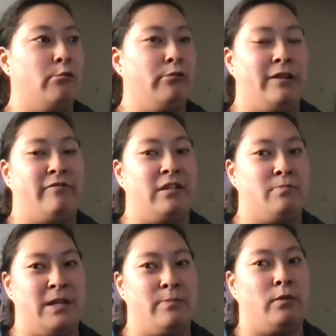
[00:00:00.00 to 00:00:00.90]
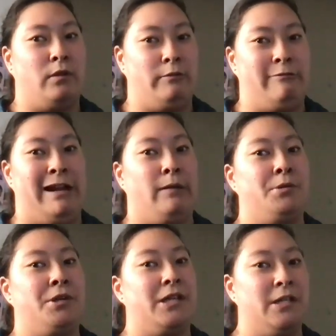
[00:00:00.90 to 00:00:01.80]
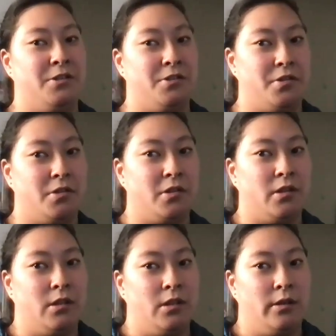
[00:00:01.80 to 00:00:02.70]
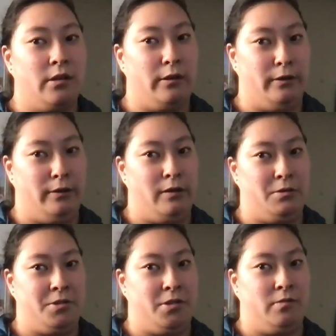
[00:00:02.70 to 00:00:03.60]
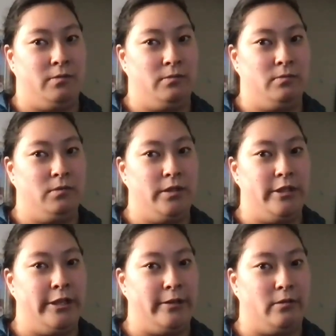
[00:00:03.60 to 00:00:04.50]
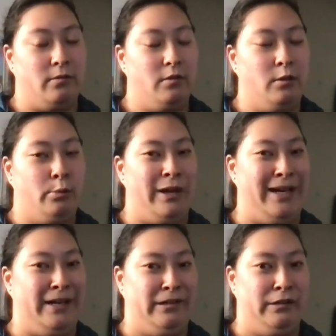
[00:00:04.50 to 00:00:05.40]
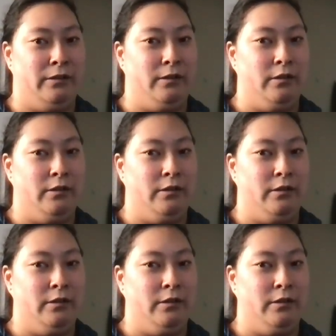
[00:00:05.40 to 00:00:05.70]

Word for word: what if the people around us are also, you know, aware